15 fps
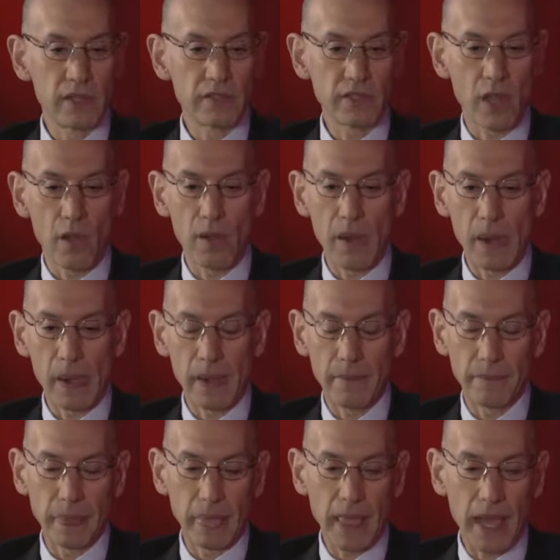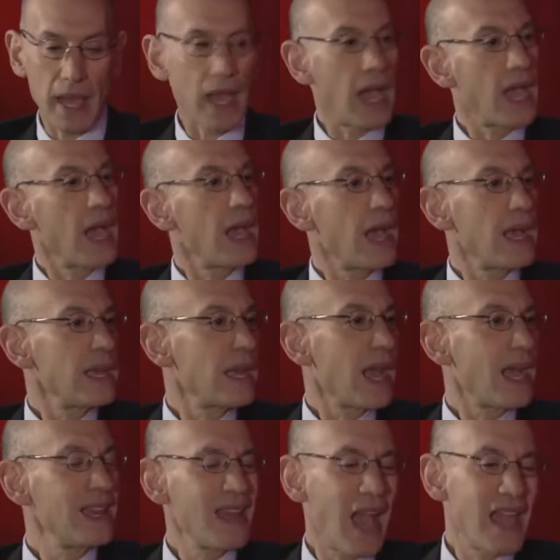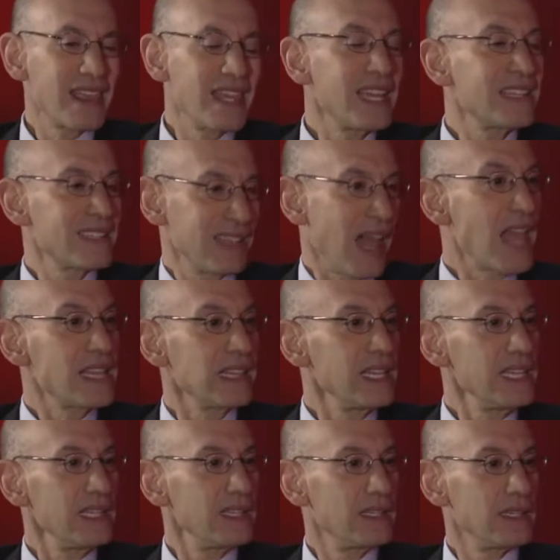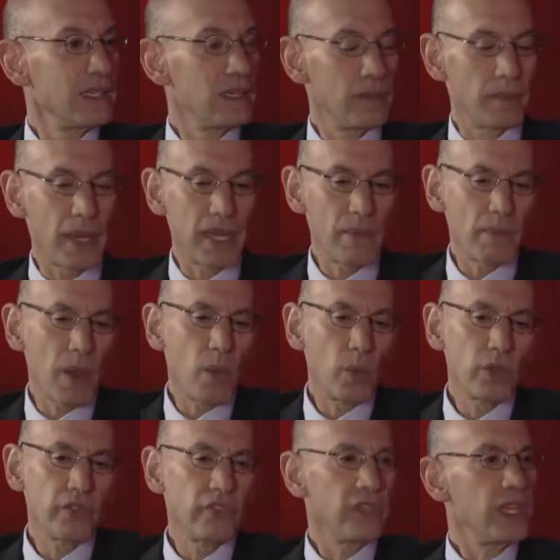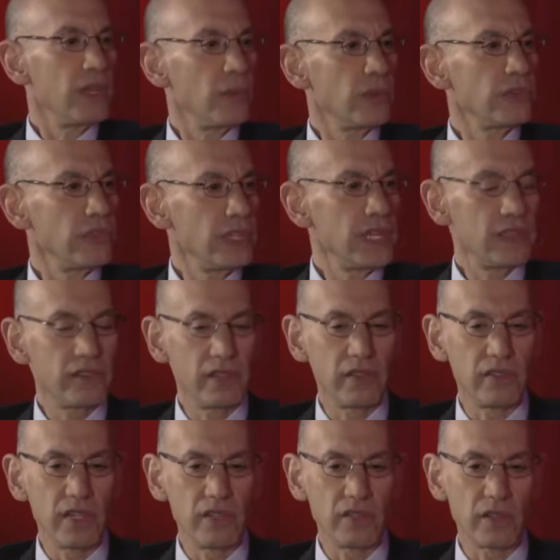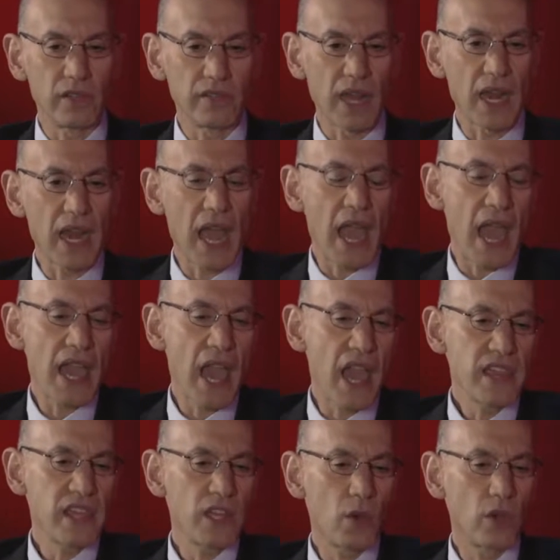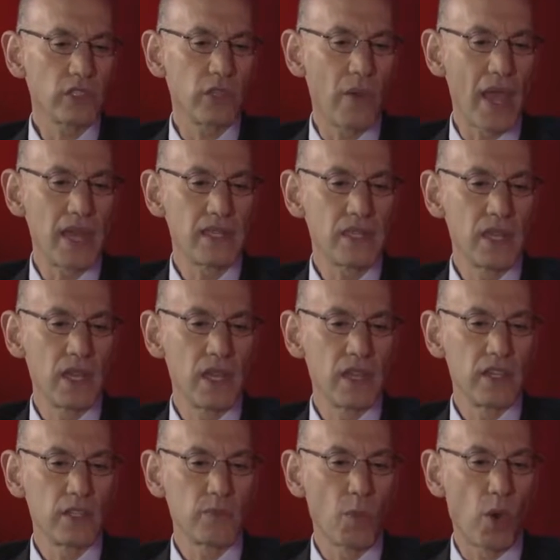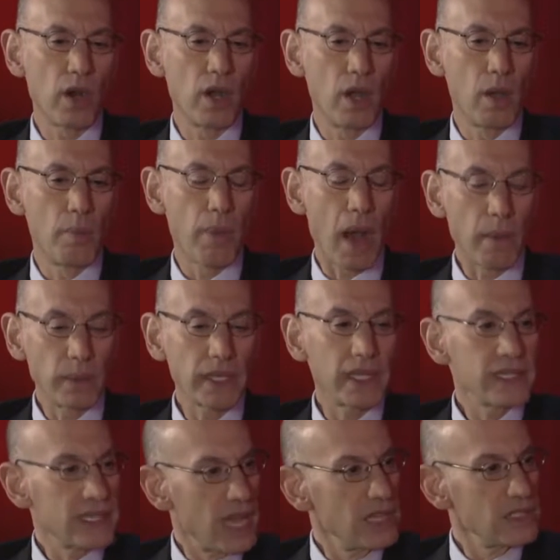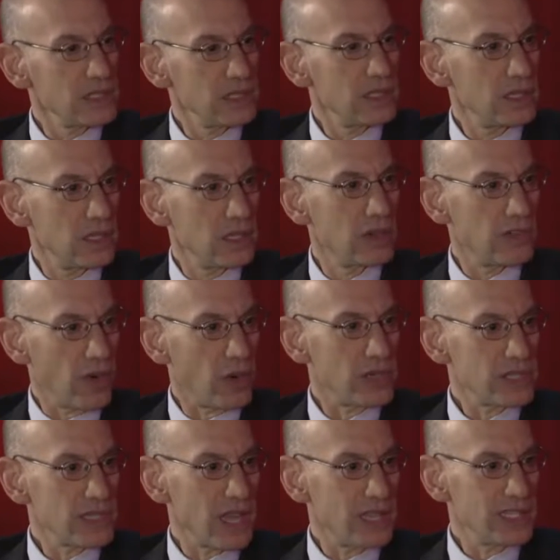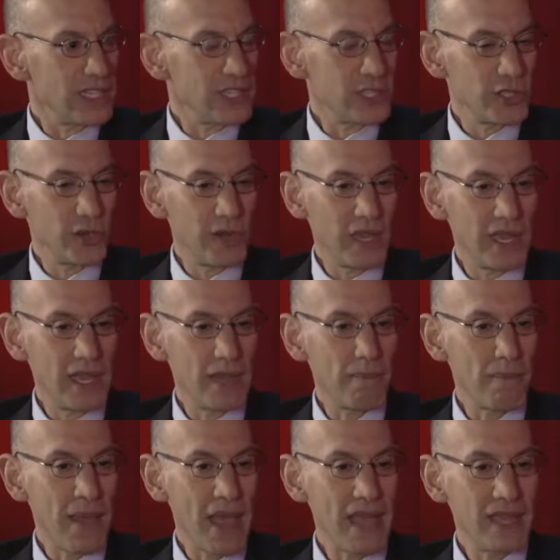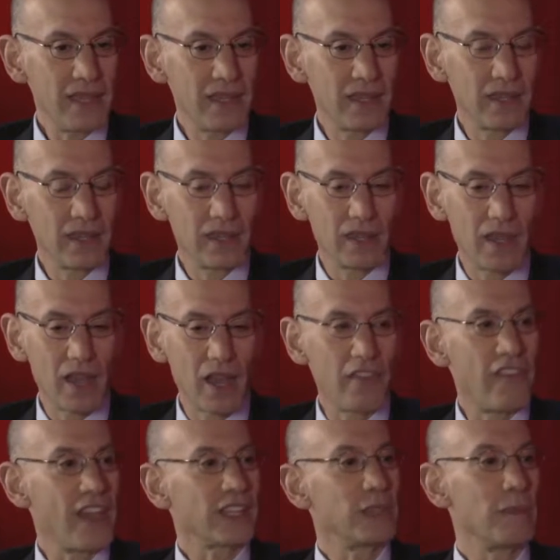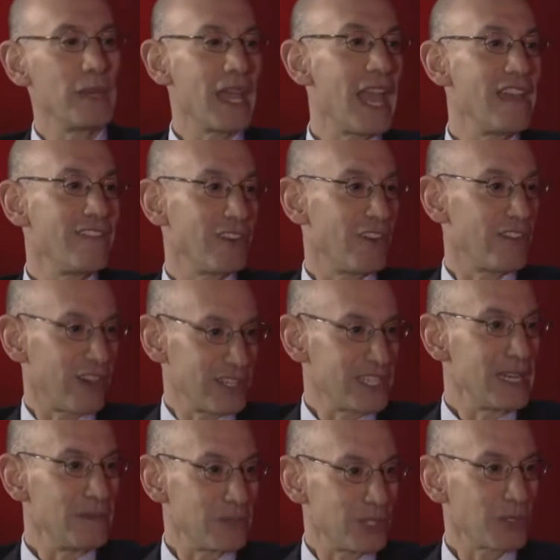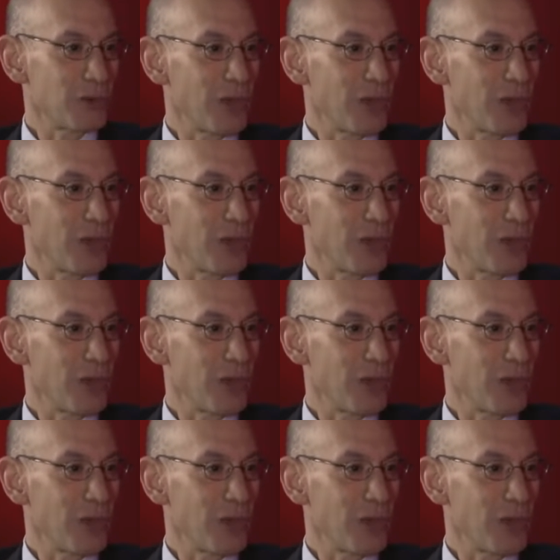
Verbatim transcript: So I, I, I think it's likely, but, but we'll see. We'll see as this season goes on. I, I think also as there's more public attention focused on the issue, it may affect the behavior of our teams as